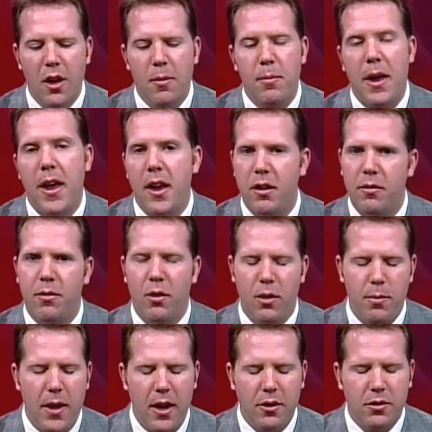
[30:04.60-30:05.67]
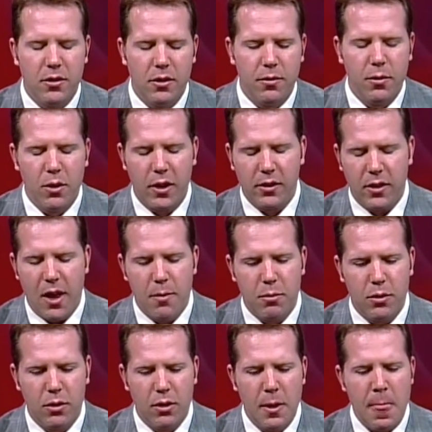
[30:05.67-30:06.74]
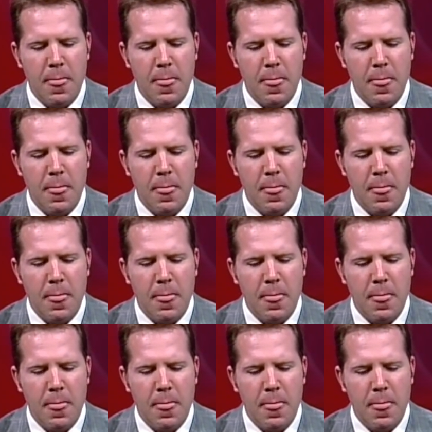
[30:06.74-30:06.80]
pain for the patient. For example,